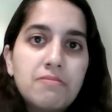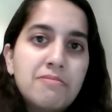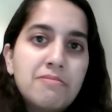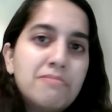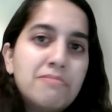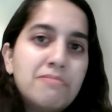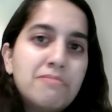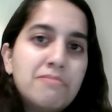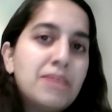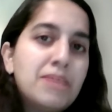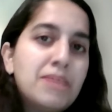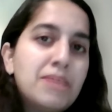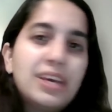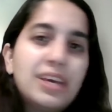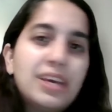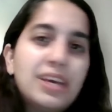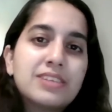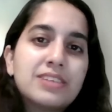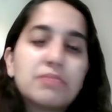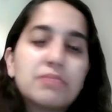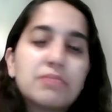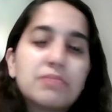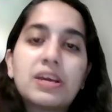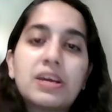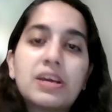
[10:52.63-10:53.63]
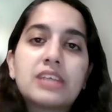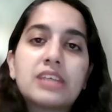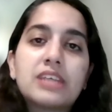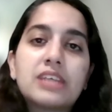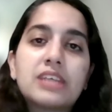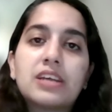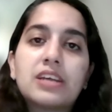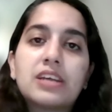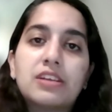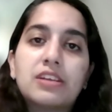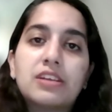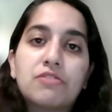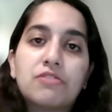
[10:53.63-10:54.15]
Make it something
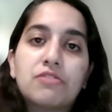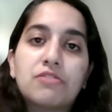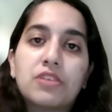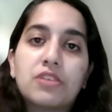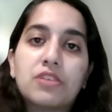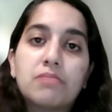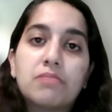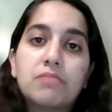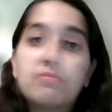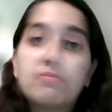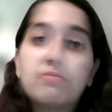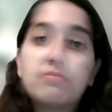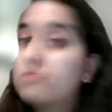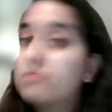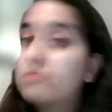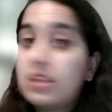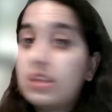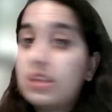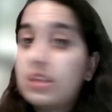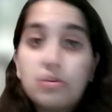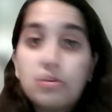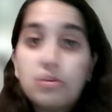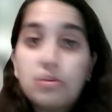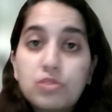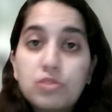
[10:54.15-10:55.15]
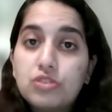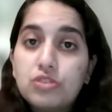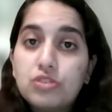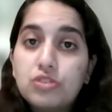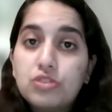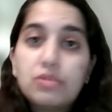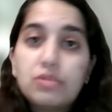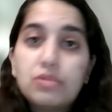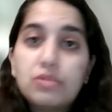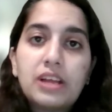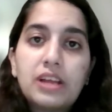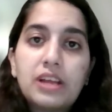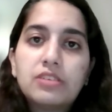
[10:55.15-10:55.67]
exciting for them. They don't want to do it
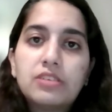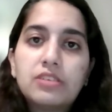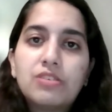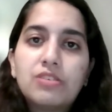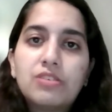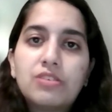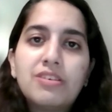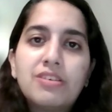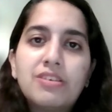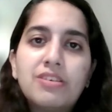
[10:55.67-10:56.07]
later on.